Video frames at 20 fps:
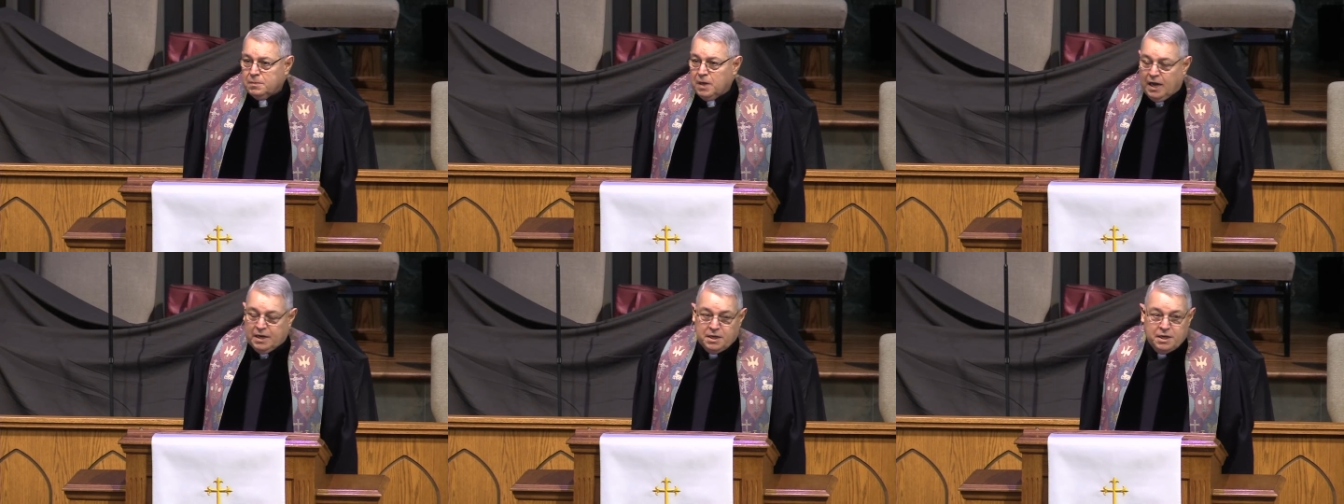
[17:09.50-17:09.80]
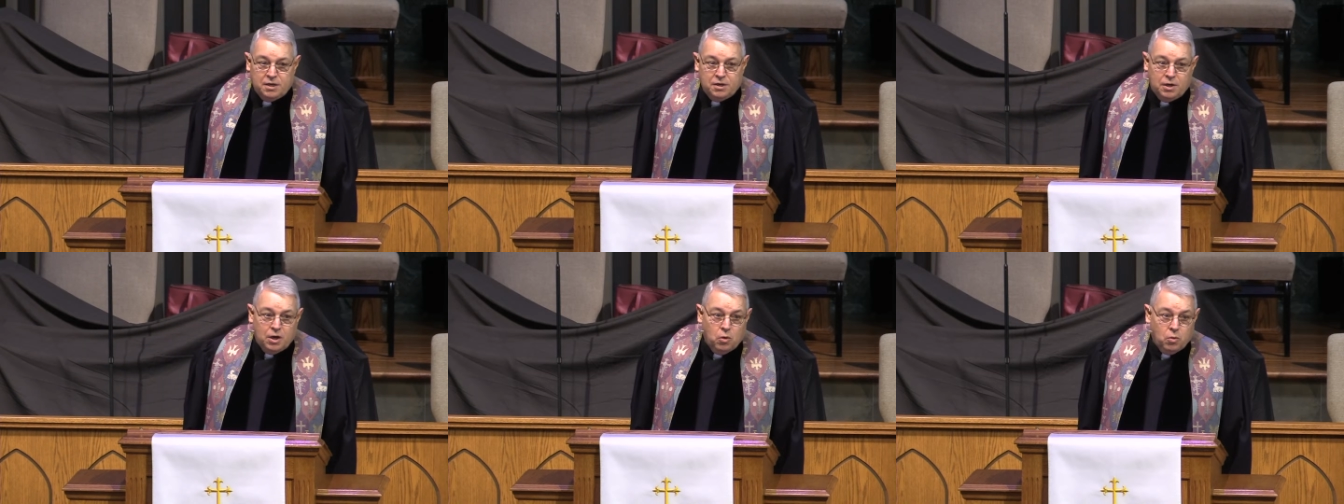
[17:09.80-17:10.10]
I
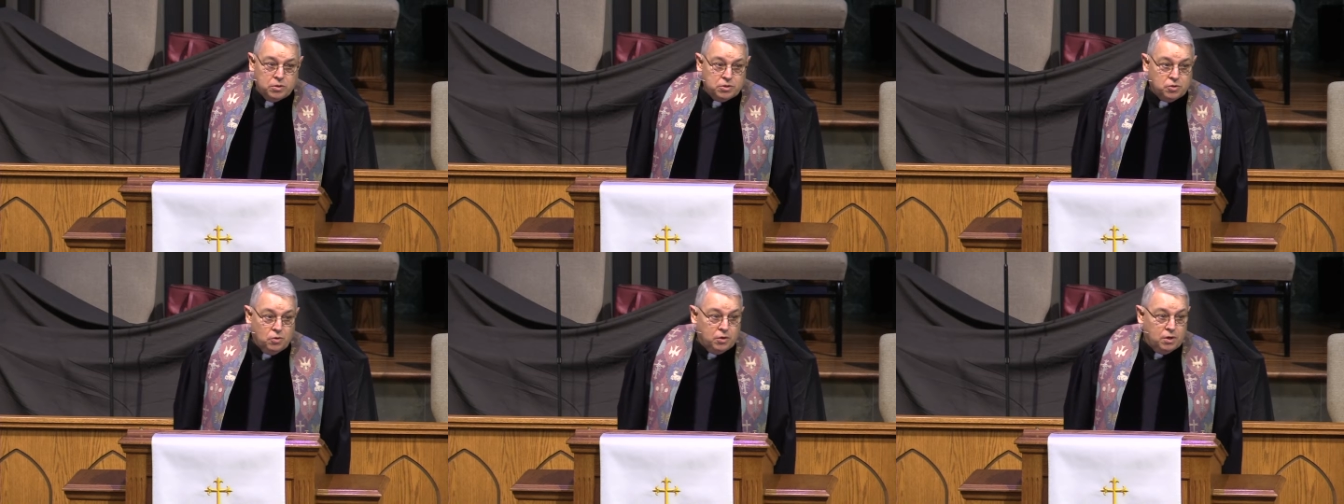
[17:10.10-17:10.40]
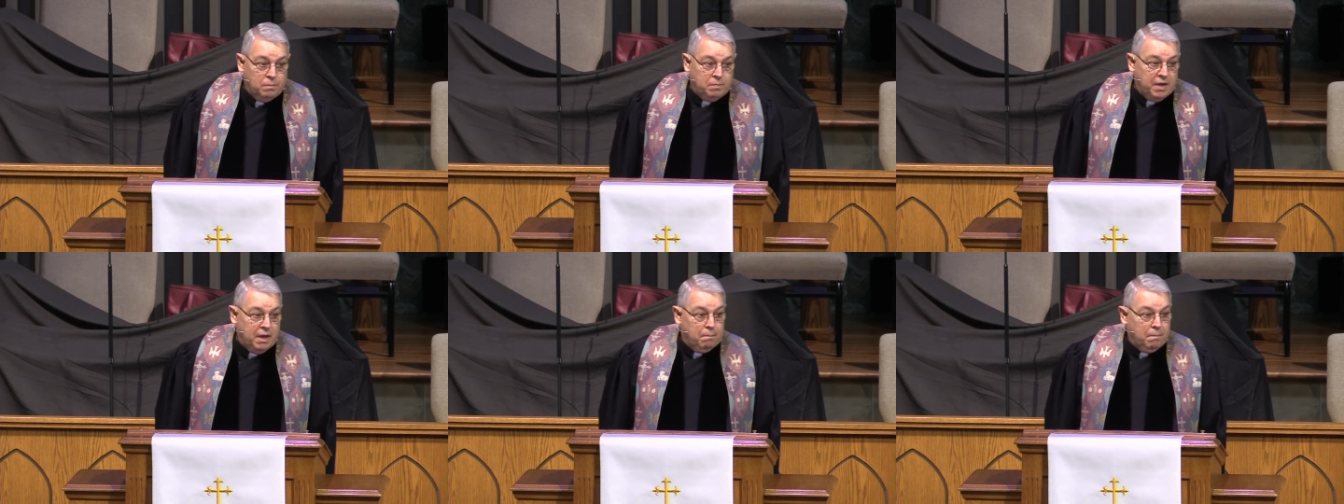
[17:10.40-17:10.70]
didn't know it was
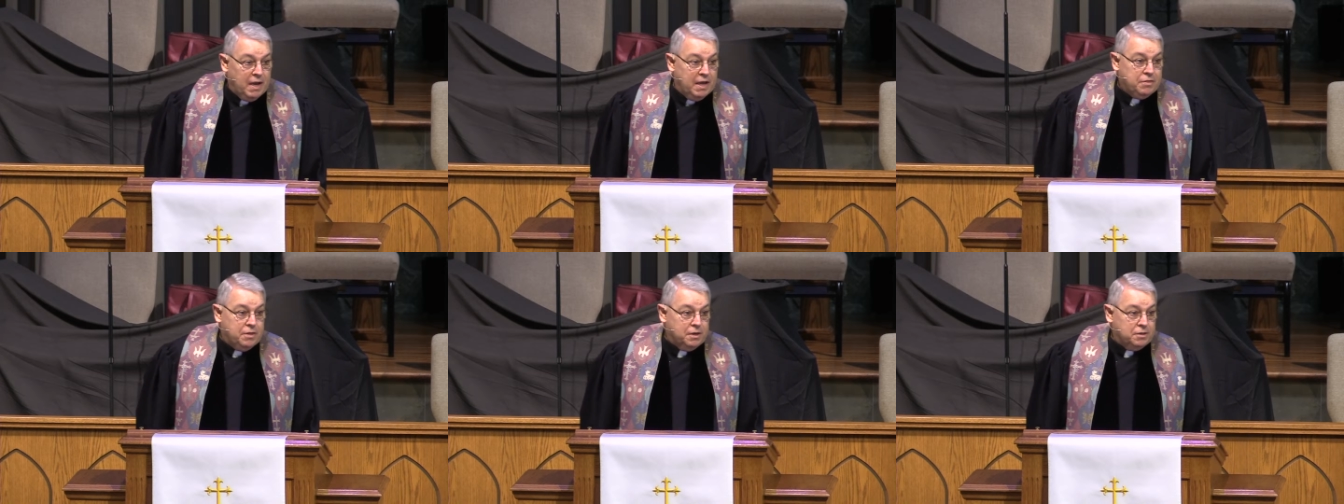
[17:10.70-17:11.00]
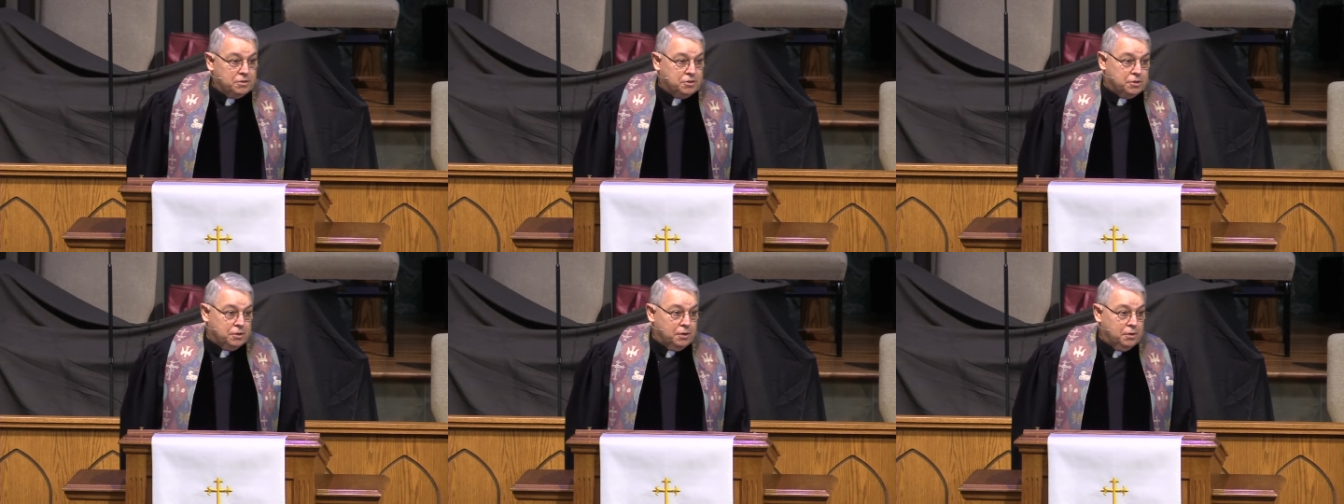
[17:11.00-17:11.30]
going to be a
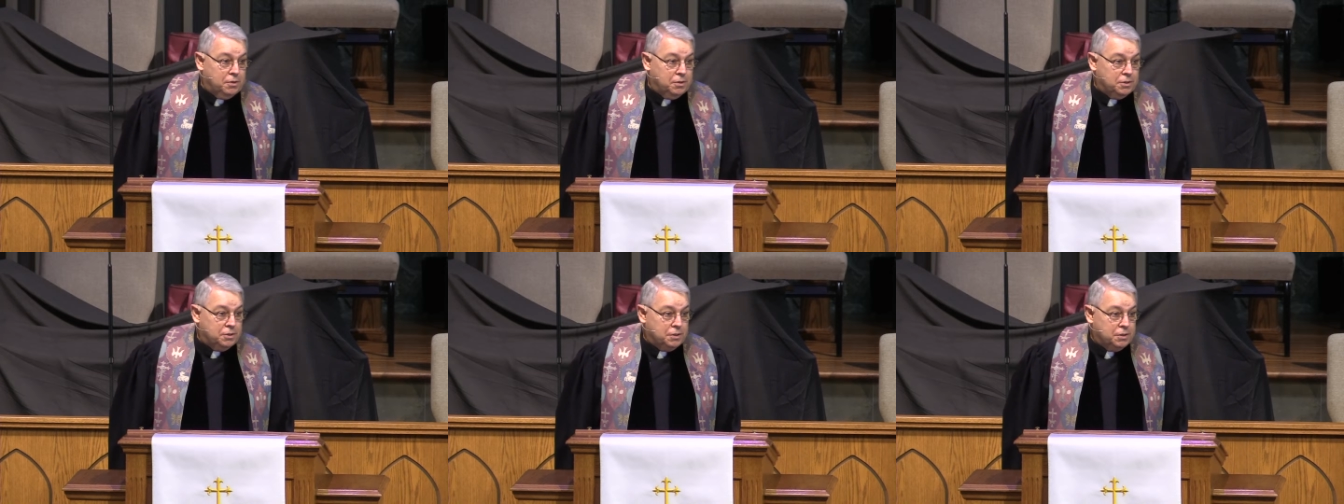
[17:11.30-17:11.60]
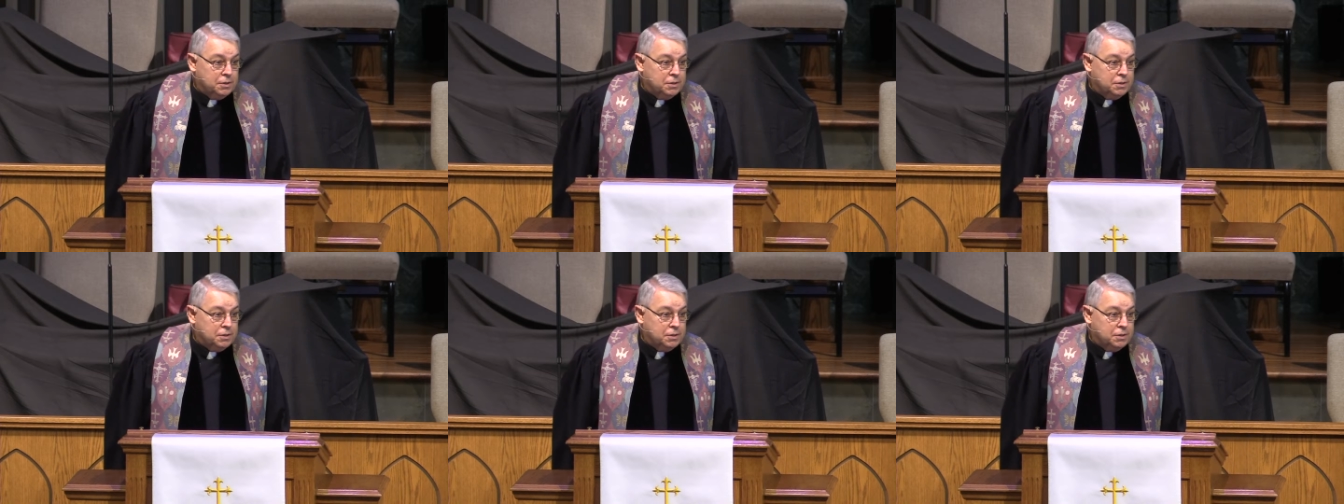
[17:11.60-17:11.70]
Methodist church.